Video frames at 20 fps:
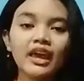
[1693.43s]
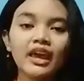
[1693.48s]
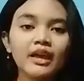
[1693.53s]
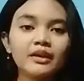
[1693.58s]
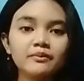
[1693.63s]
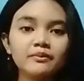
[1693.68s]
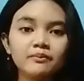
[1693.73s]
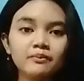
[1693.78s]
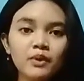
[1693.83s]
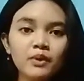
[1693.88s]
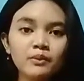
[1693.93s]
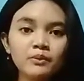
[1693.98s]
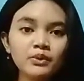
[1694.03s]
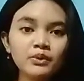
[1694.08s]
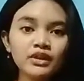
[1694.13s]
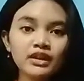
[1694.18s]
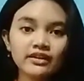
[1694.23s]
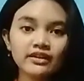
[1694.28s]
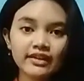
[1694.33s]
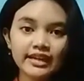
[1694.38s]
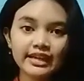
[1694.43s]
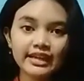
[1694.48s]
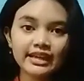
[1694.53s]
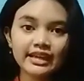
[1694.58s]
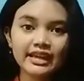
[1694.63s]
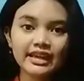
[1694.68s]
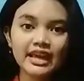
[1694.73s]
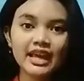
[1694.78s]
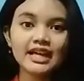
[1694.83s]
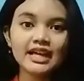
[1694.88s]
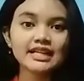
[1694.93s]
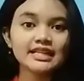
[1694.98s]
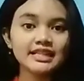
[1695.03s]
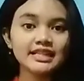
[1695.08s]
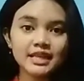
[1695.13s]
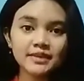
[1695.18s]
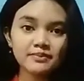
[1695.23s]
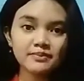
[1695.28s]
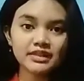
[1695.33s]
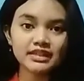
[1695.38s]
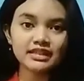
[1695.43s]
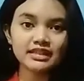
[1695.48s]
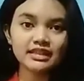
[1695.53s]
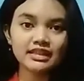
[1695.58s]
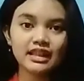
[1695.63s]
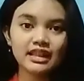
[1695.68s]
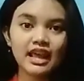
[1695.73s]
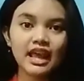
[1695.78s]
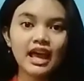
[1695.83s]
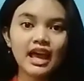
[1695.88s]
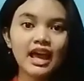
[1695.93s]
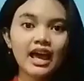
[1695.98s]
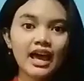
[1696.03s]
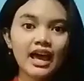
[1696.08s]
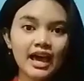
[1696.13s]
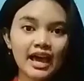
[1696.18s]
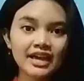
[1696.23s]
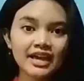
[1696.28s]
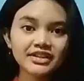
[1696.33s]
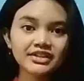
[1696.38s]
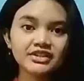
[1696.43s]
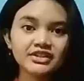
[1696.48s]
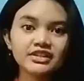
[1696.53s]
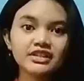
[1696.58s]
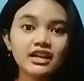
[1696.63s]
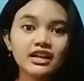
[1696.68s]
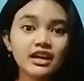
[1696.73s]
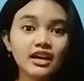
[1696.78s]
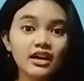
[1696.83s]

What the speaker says: and popularly accepted as